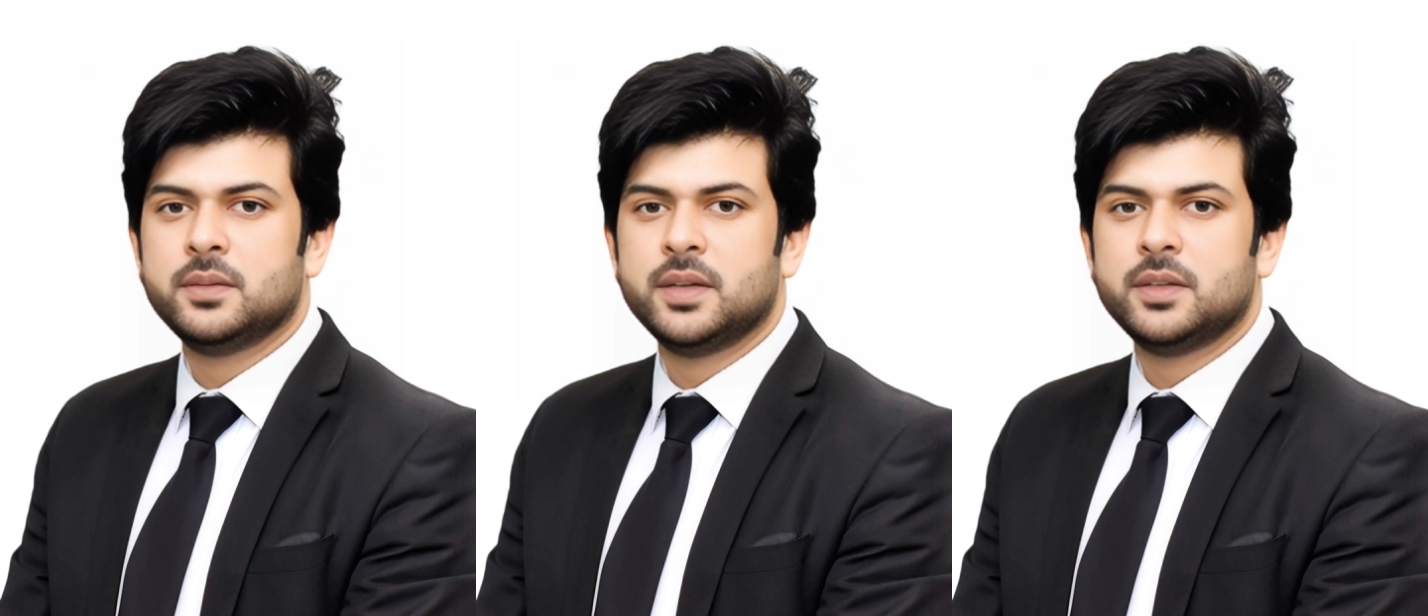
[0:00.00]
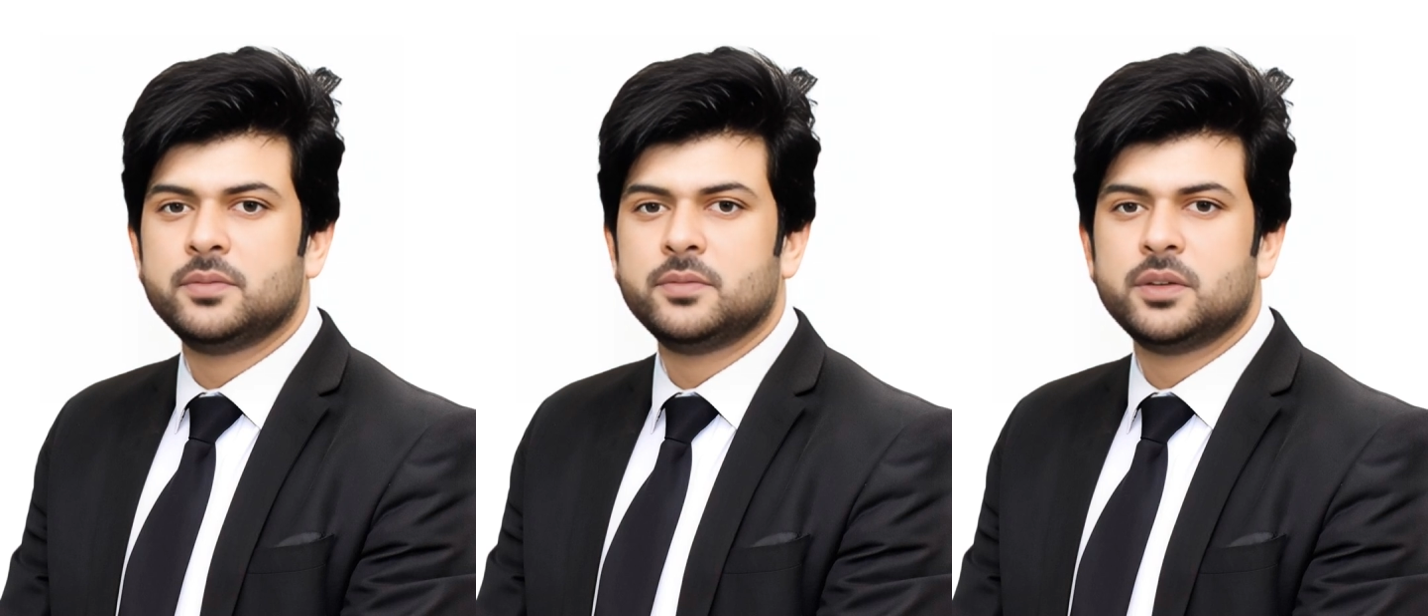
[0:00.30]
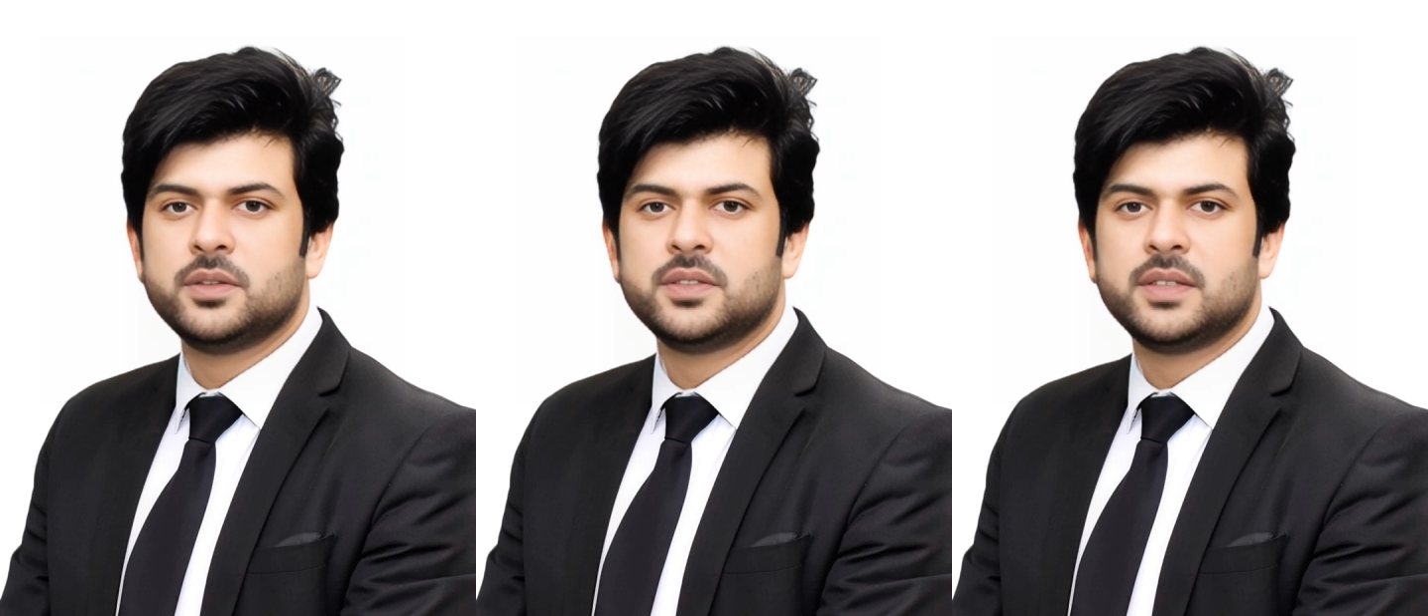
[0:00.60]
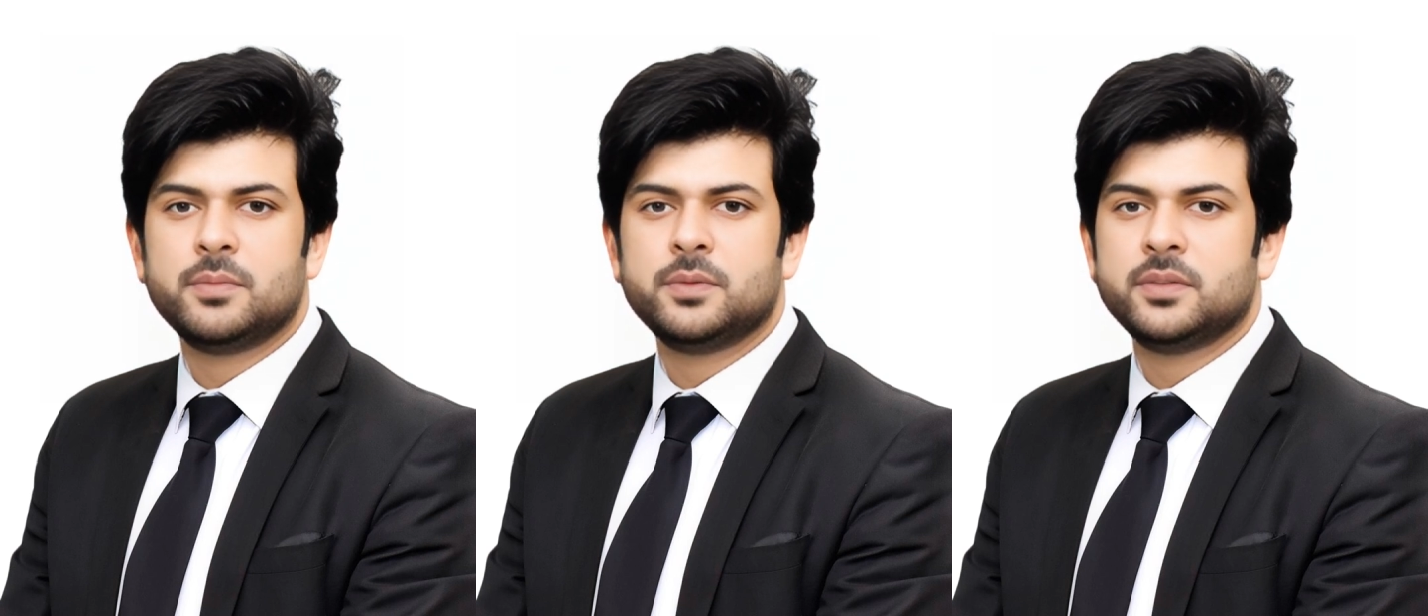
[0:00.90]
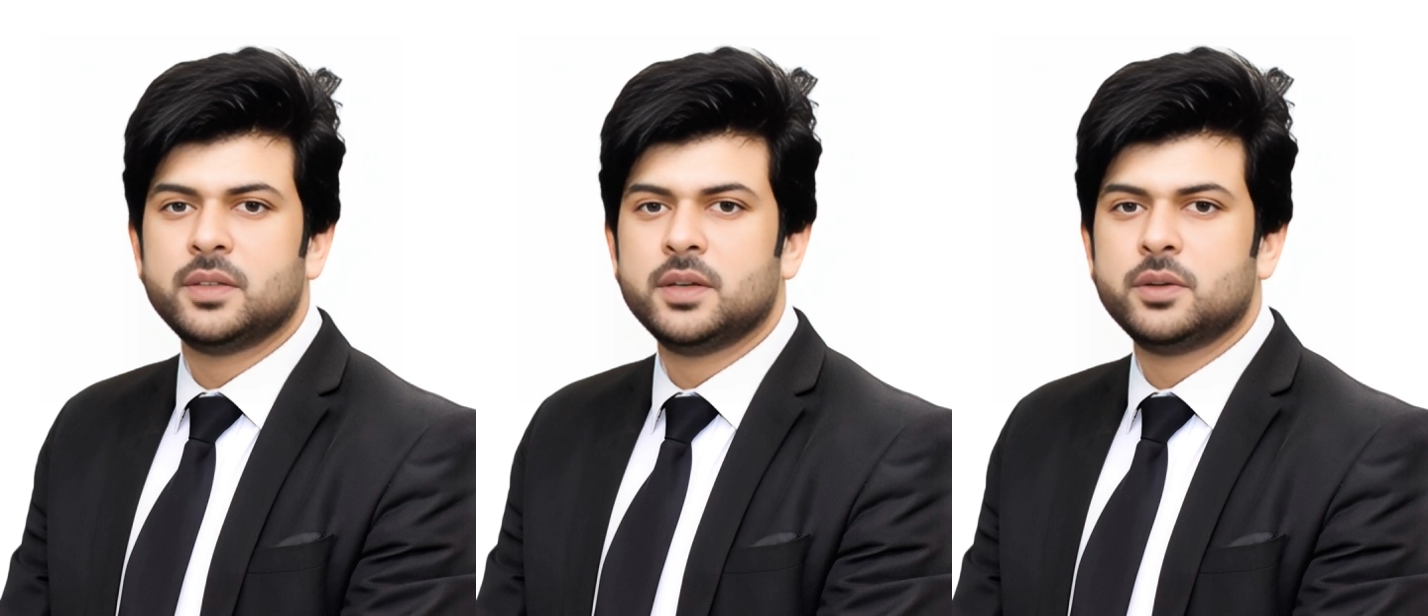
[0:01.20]
In the third step of
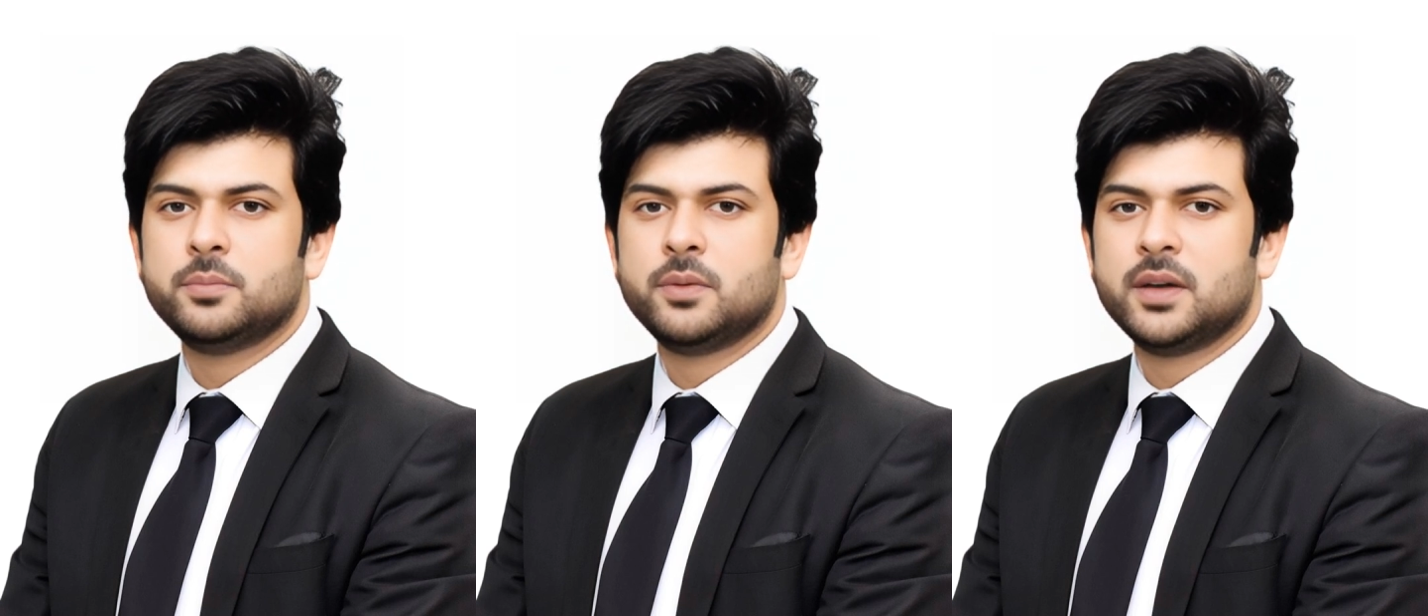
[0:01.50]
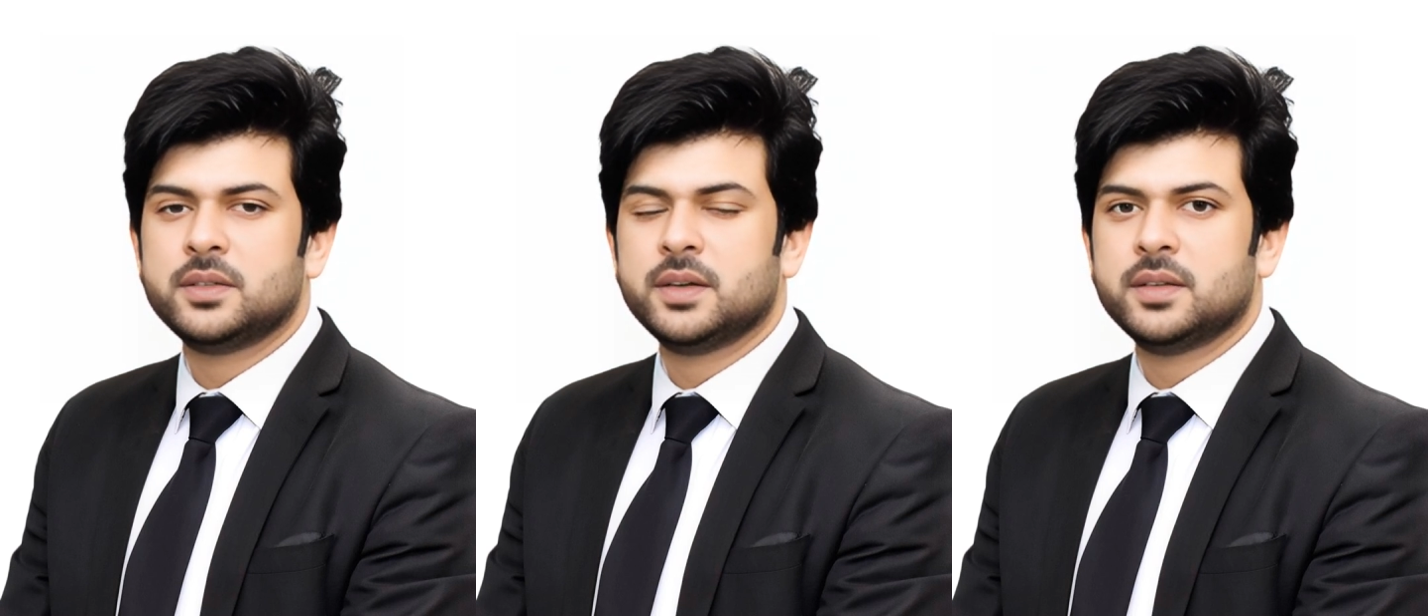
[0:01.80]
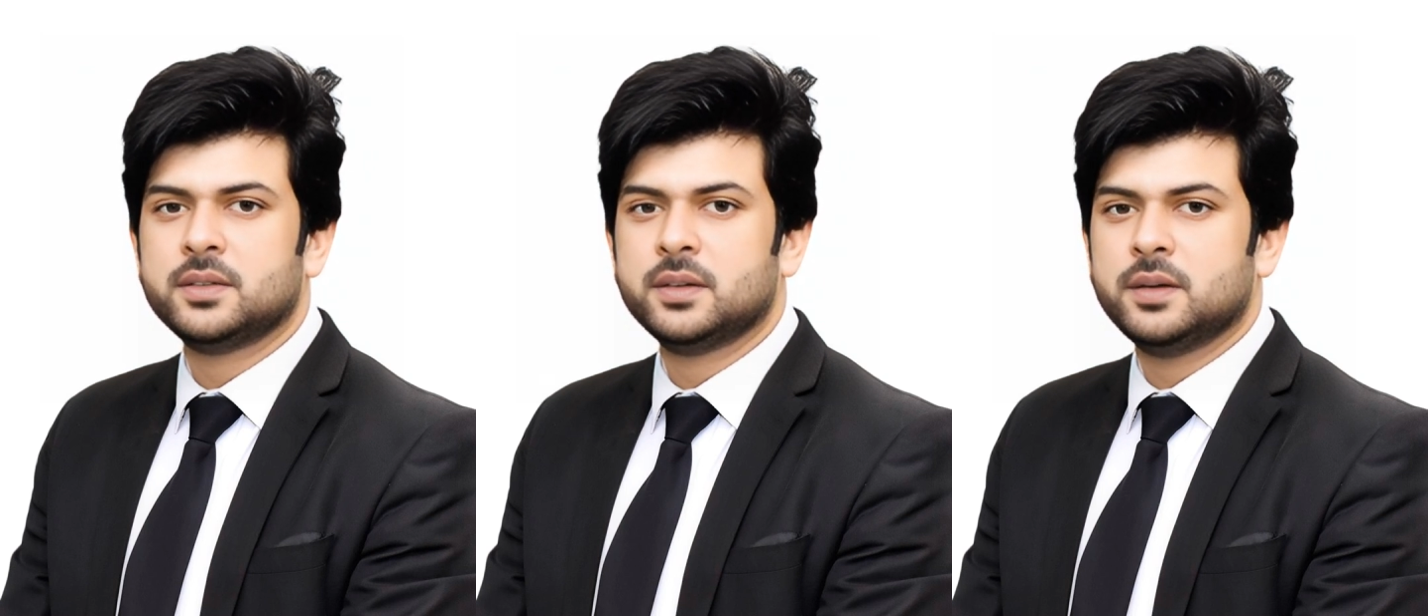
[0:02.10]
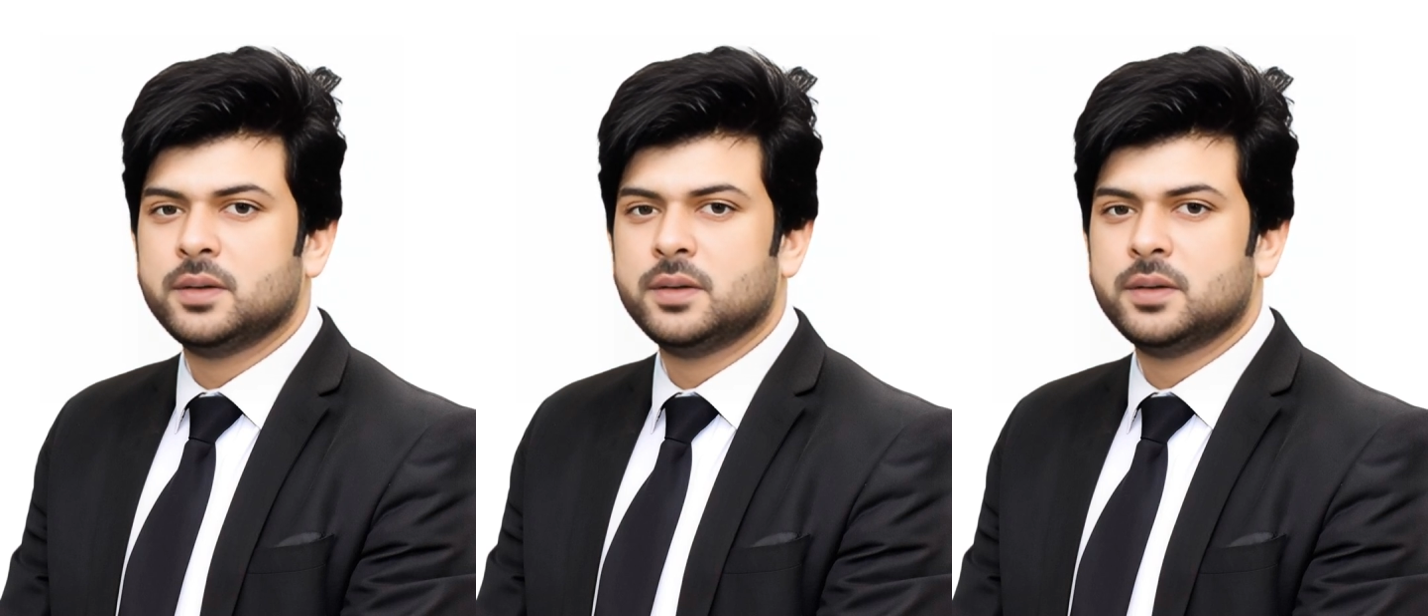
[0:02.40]
the legal process,